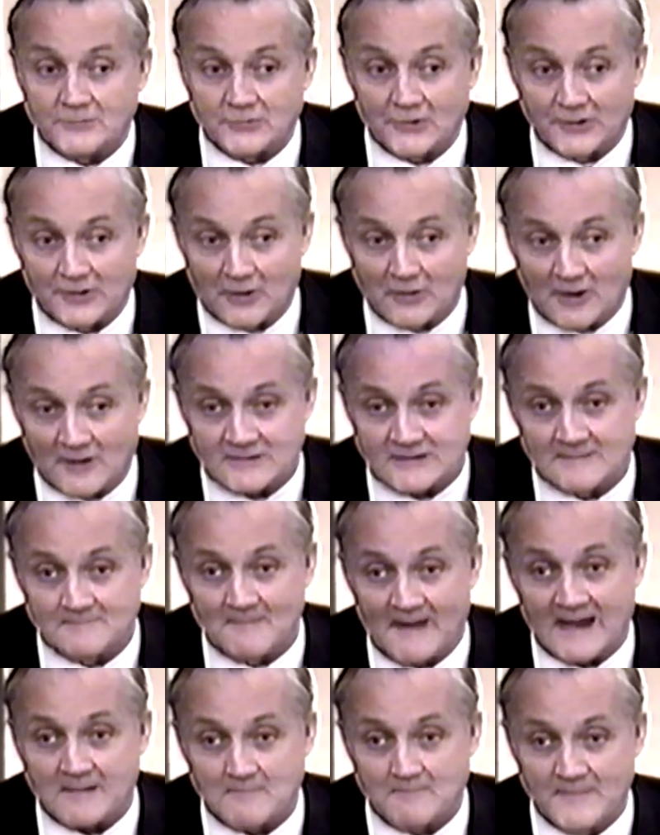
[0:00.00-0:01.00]
So you've got to
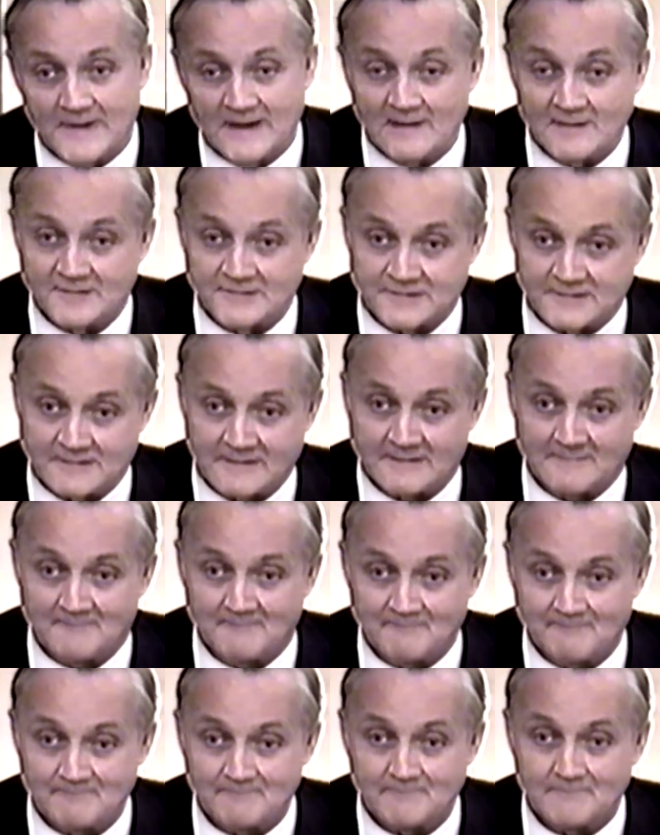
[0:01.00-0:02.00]
make millions of them
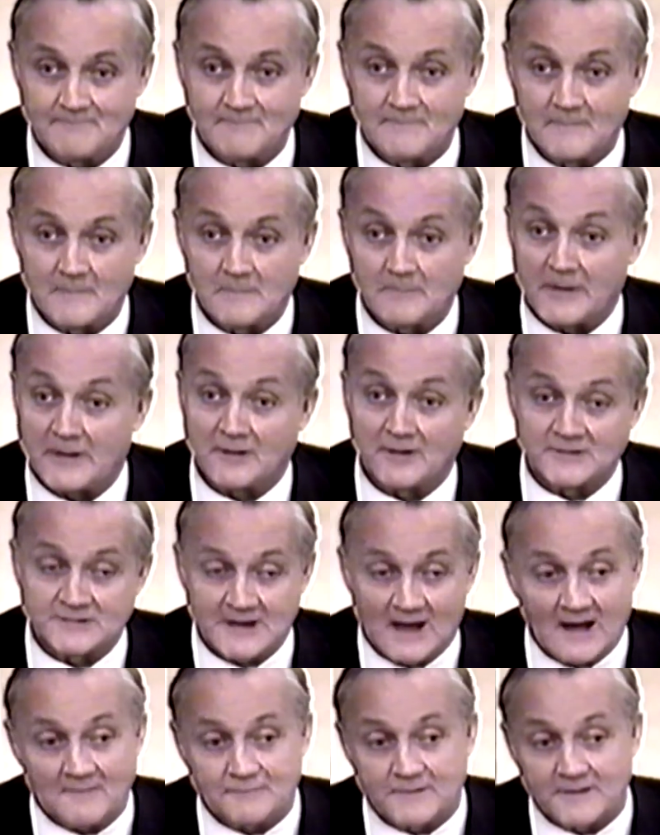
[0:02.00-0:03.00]

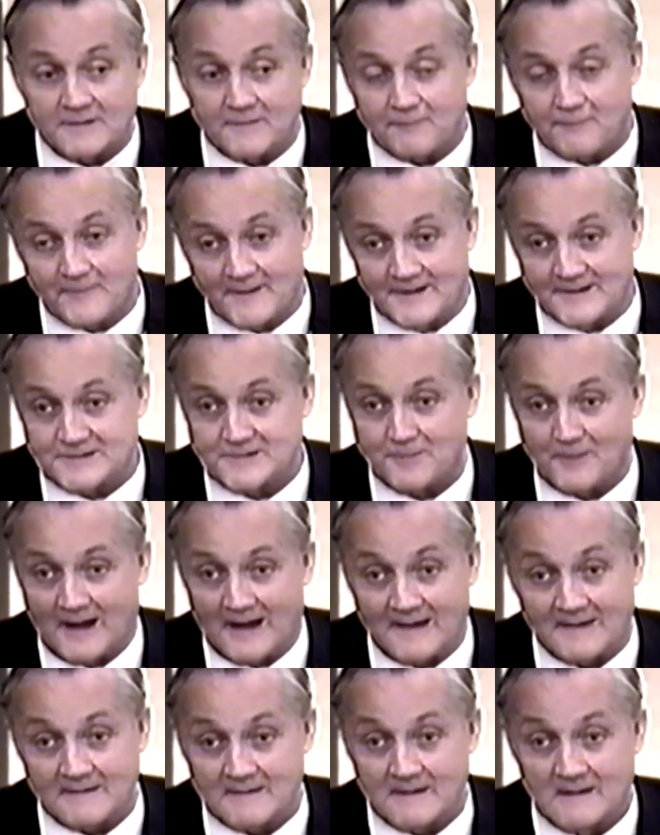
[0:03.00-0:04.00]
because after the first
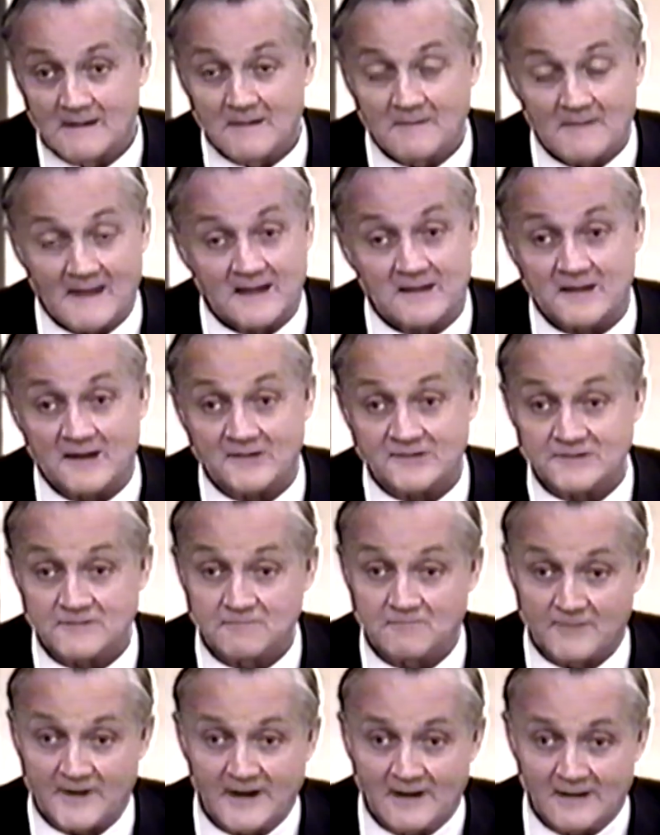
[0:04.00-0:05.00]
one, they cost
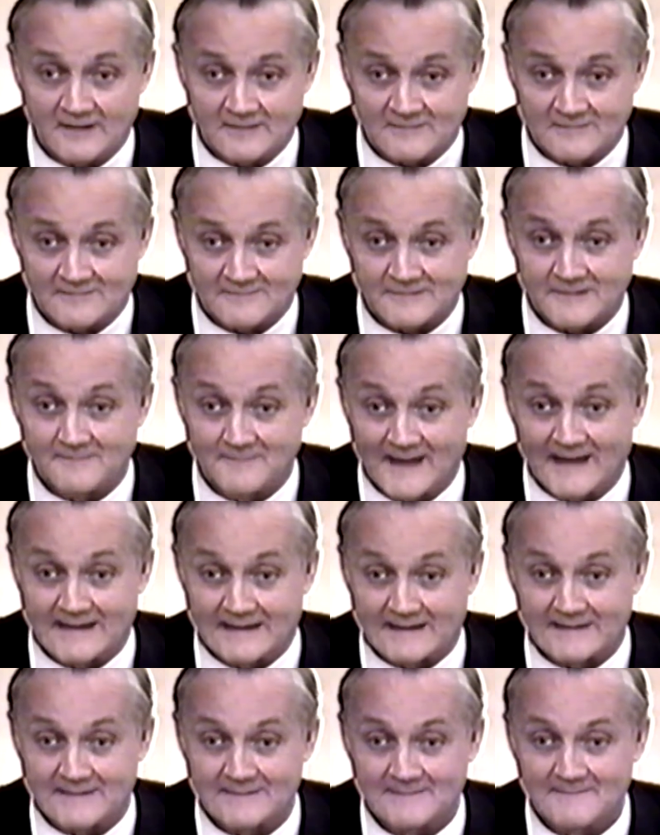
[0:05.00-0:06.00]
very little to
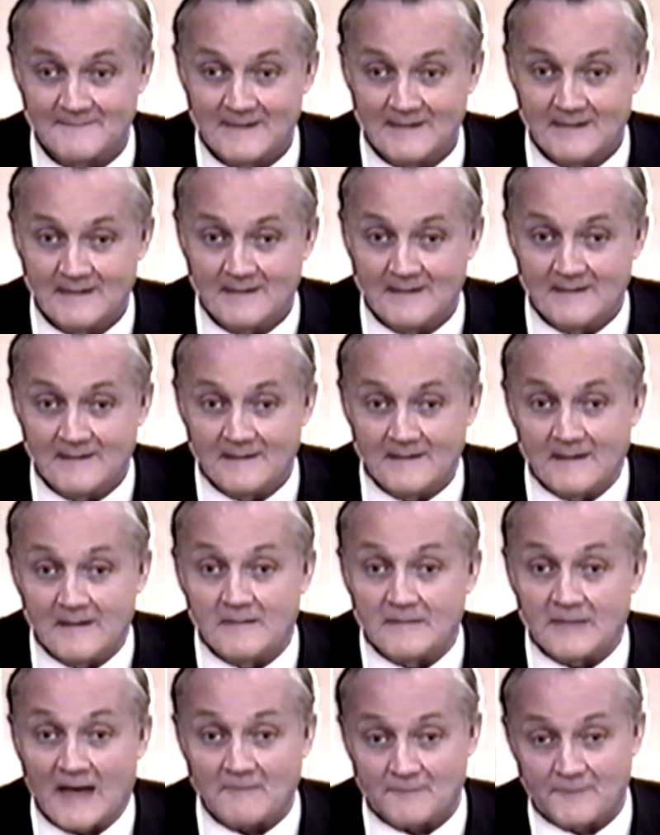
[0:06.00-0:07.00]
make.
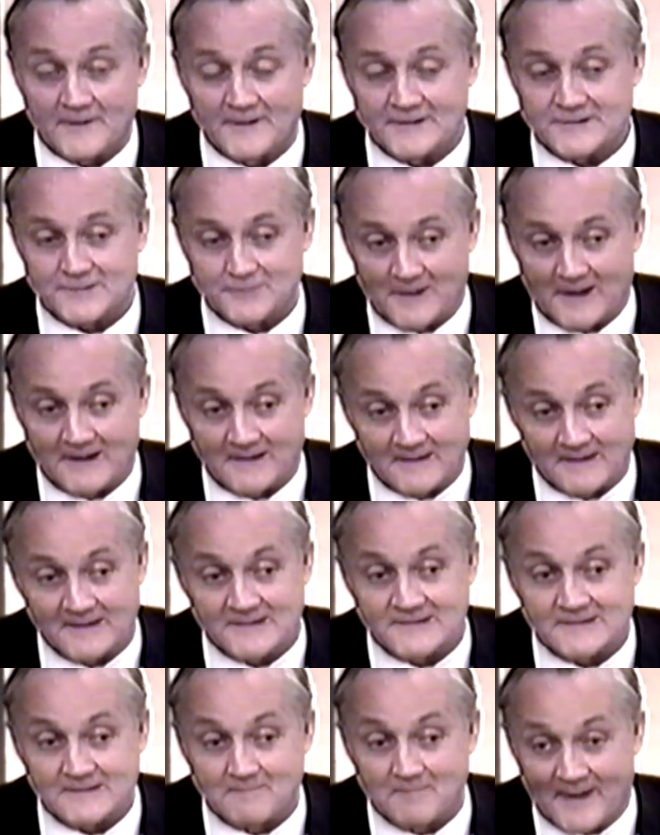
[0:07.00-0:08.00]
That first one
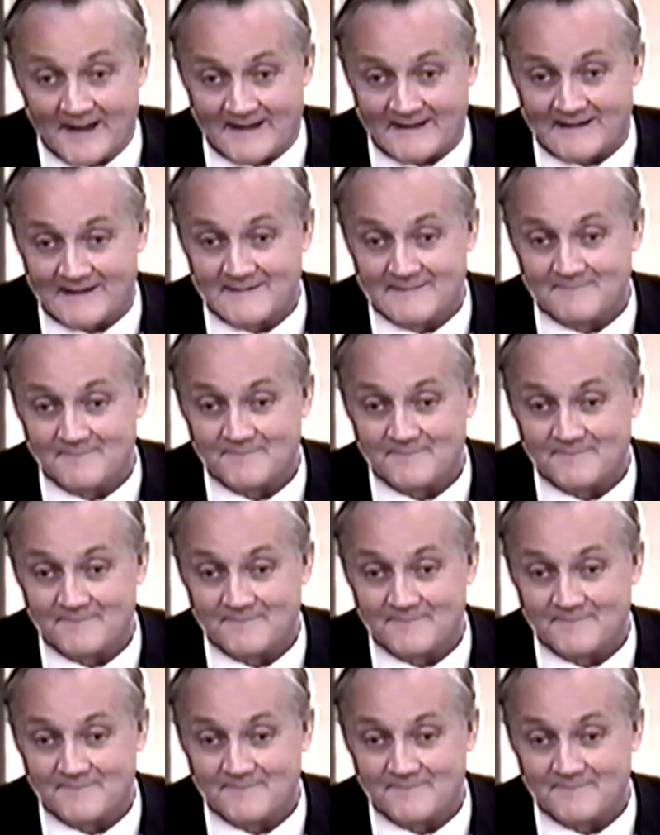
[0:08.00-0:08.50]
is the bug.